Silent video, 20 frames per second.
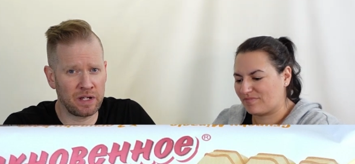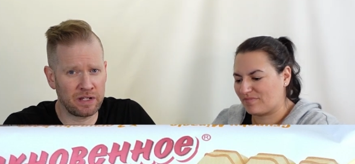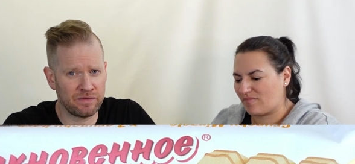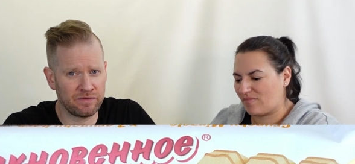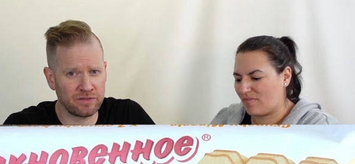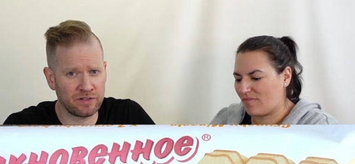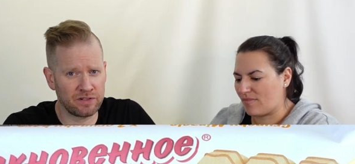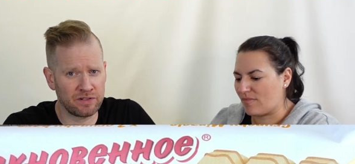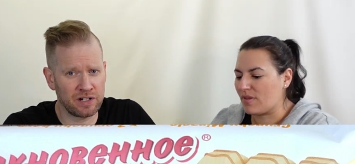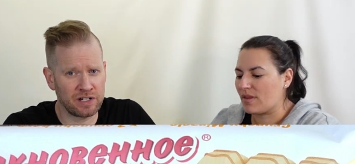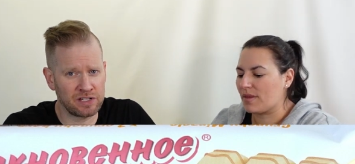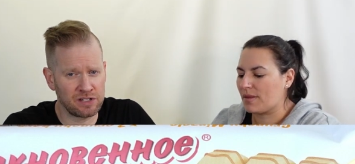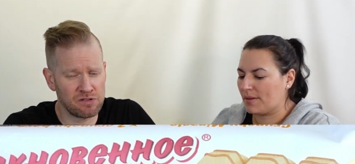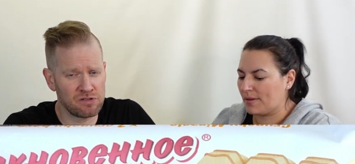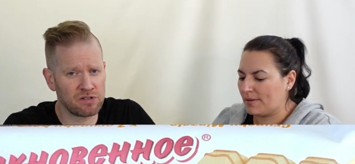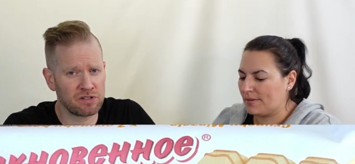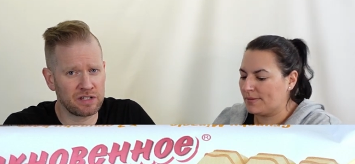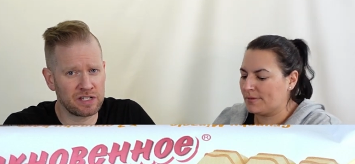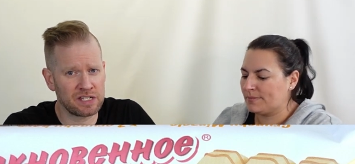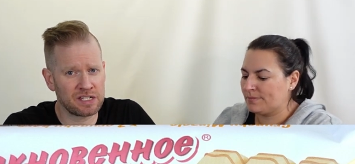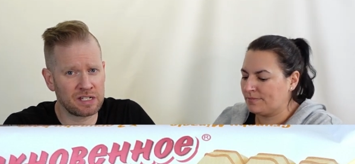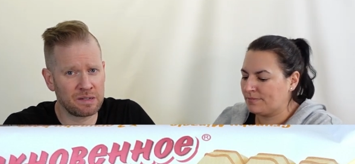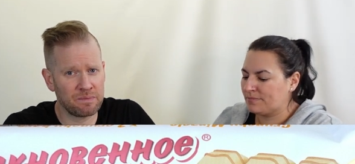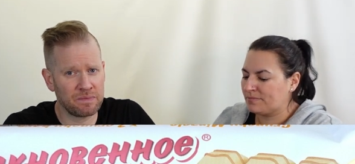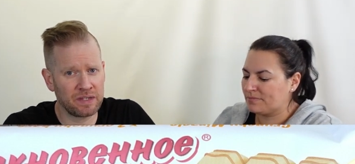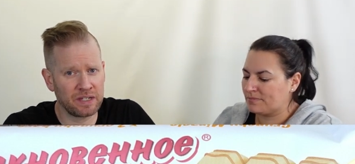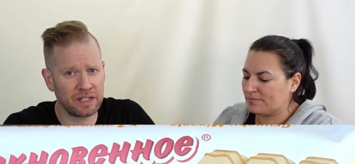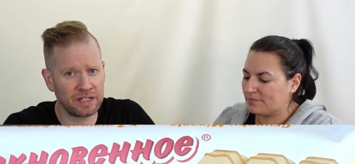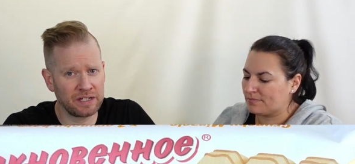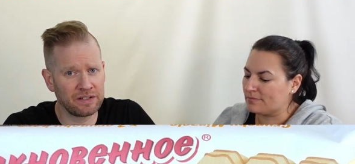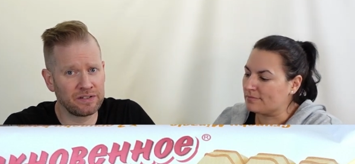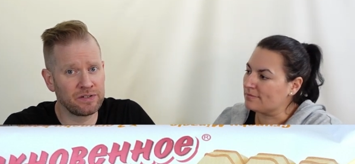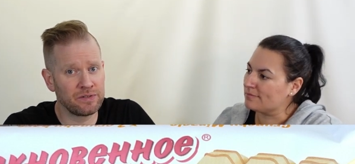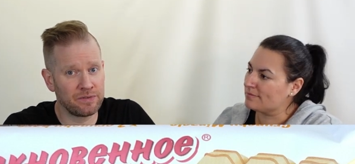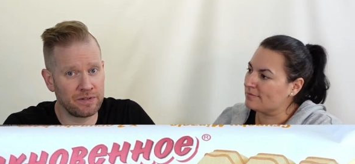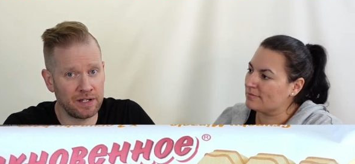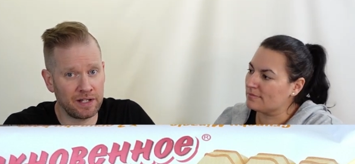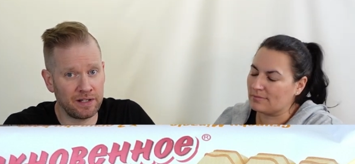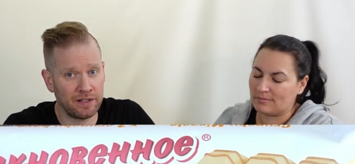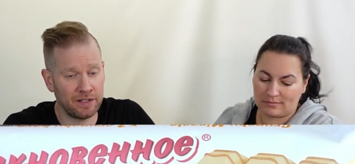Speaker 1: wafer and usually something
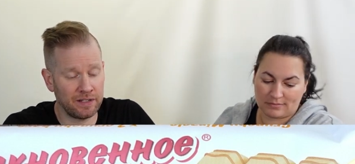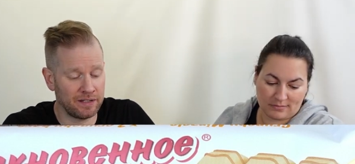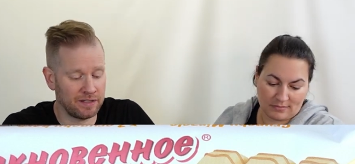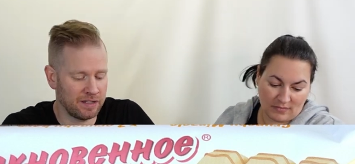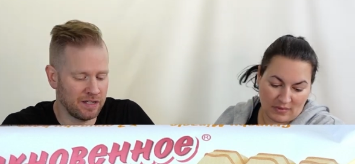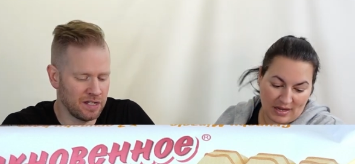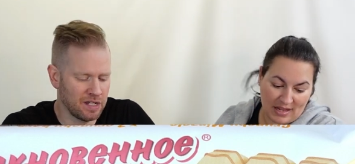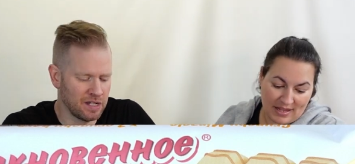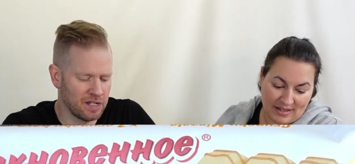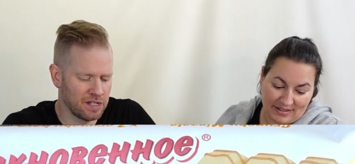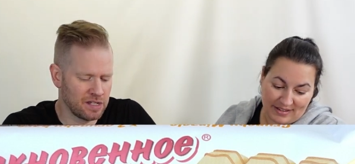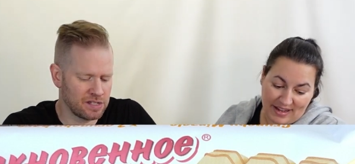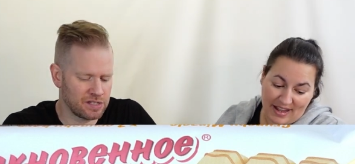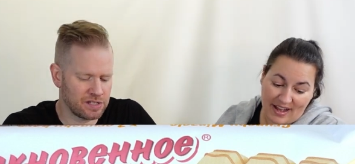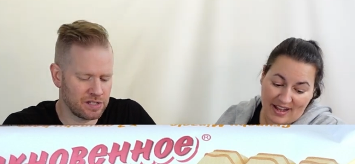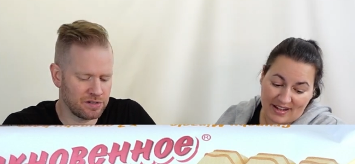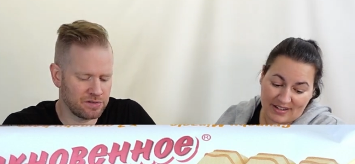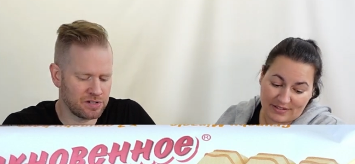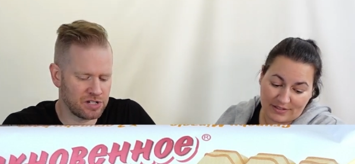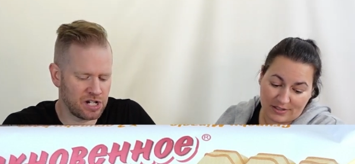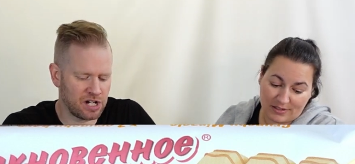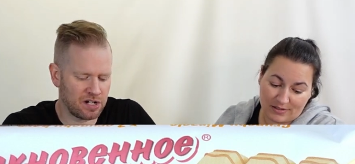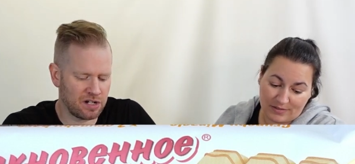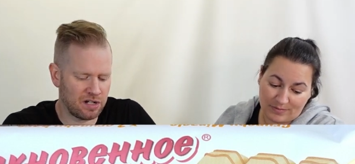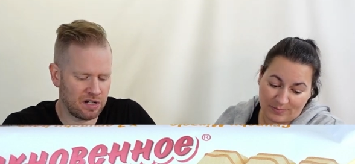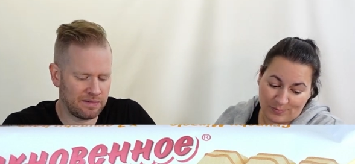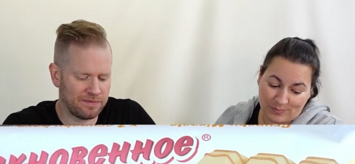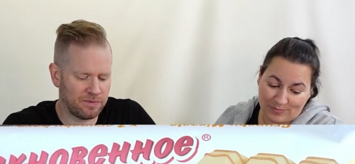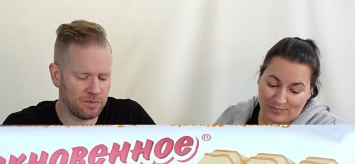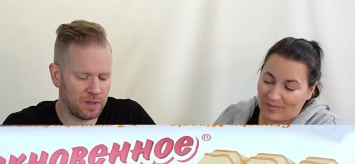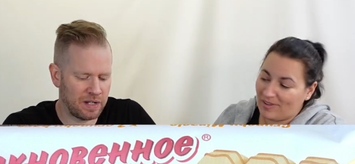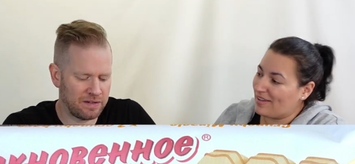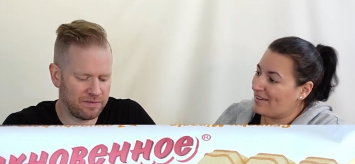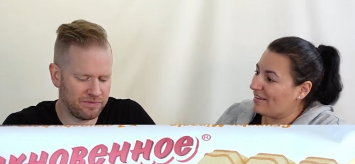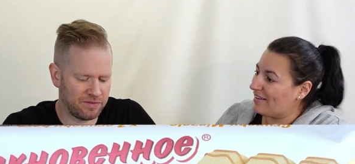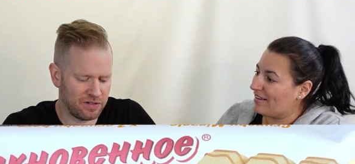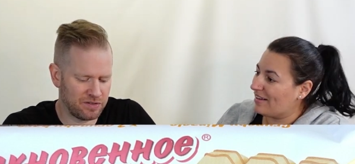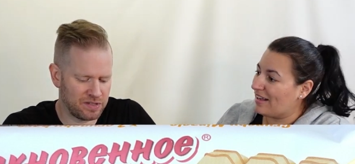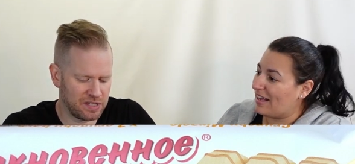Nutella. Yeah. So check off wafer.